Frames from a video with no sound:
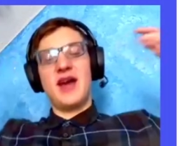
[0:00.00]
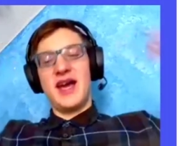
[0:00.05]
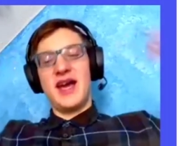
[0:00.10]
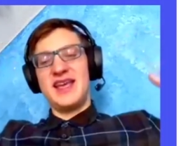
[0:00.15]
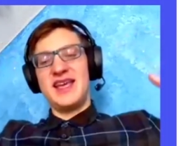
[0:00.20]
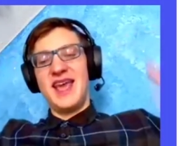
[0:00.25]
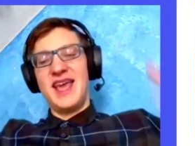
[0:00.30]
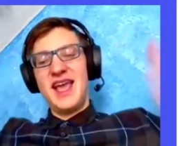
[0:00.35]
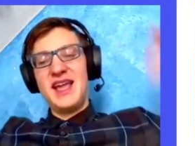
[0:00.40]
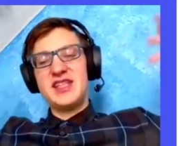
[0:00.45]

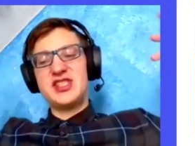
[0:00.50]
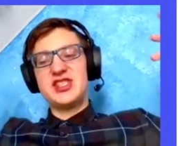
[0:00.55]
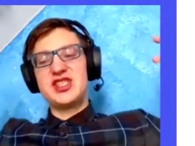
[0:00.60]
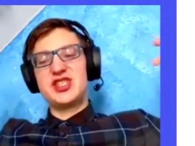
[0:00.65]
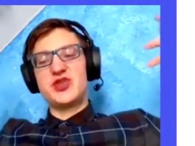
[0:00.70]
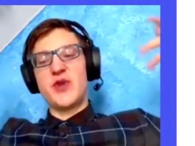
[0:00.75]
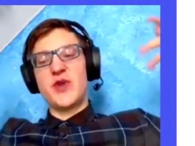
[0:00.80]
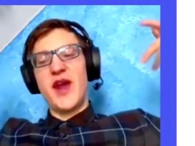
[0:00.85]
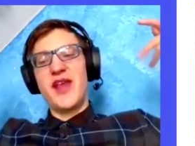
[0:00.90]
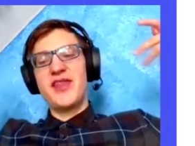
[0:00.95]
gain
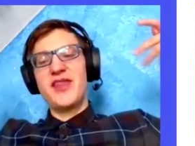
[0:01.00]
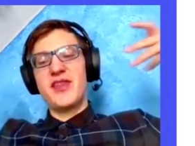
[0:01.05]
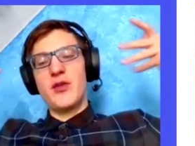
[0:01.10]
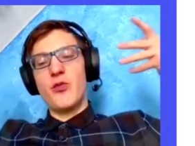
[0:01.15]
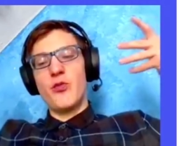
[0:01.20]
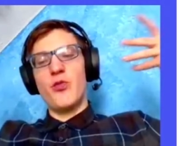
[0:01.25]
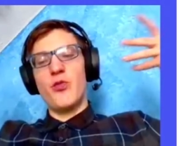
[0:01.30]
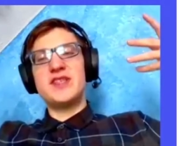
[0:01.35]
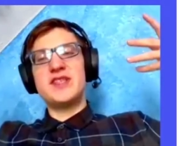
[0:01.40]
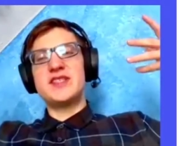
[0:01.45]
strength
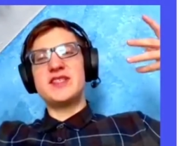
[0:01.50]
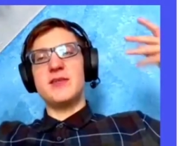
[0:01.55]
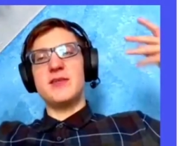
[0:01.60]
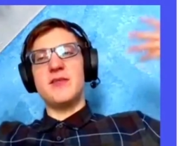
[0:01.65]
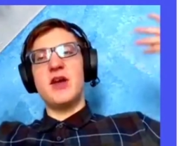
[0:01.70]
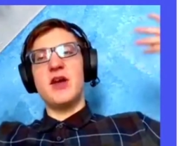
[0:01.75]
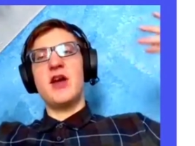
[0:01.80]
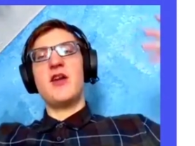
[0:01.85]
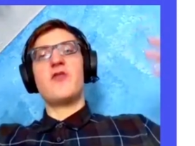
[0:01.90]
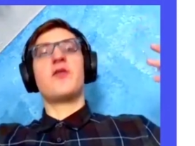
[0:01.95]
and wisdom
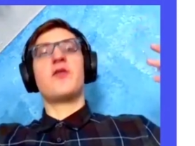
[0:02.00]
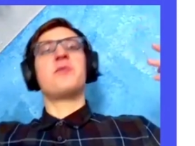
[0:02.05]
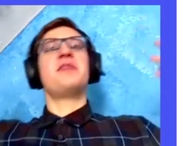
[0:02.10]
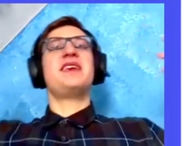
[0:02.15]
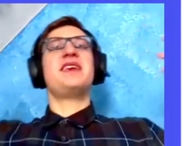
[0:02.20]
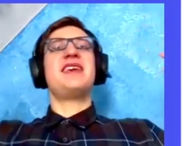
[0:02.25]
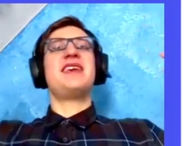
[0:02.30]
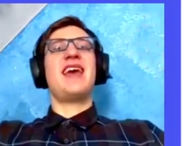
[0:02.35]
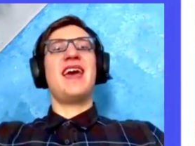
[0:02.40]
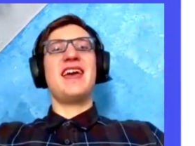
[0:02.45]
from the
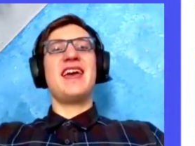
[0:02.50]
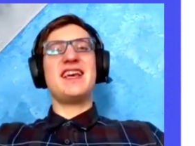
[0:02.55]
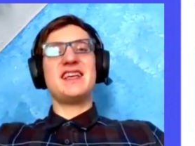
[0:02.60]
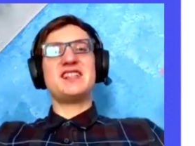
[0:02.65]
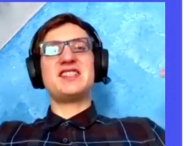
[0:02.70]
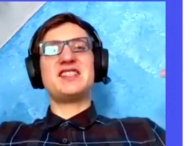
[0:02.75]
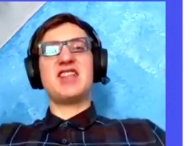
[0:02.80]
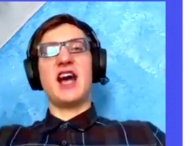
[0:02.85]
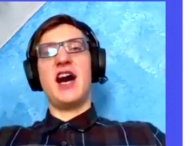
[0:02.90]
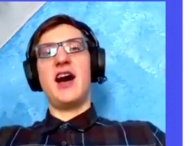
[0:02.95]

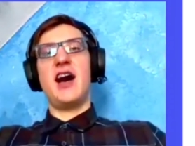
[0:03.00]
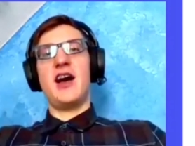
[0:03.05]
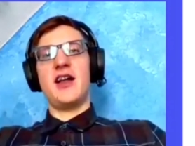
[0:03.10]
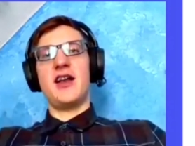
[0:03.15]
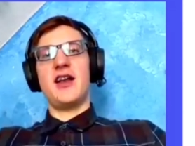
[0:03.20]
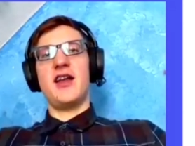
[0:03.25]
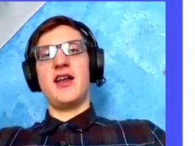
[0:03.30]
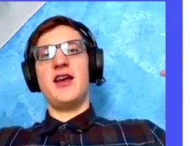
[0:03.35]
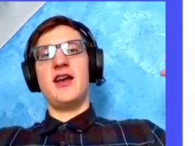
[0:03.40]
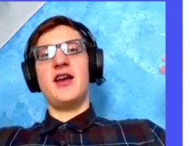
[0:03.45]

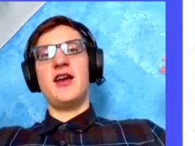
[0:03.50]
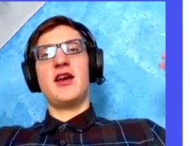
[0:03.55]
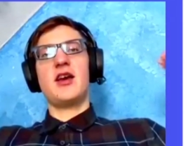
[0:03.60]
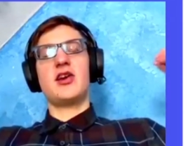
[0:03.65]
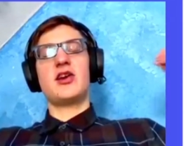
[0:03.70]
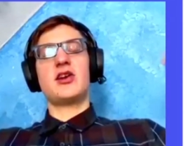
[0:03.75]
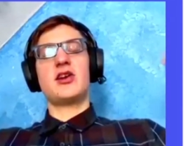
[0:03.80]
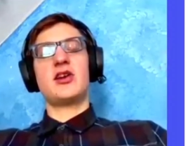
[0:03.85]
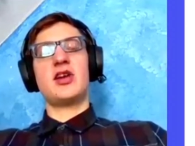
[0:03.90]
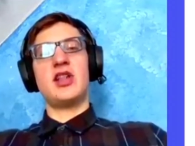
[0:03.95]
Kangaskhan
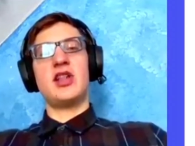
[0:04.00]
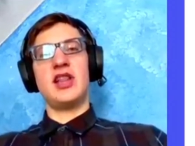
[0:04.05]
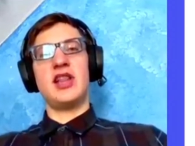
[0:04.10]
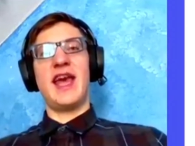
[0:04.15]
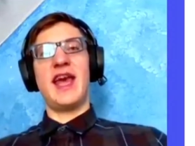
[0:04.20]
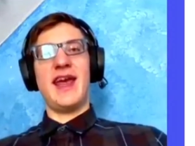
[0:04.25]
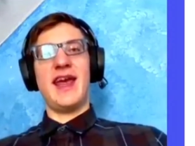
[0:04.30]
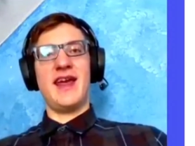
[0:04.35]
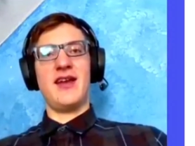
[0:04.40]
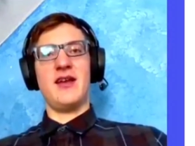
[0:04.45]

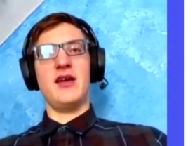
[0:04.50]
clan.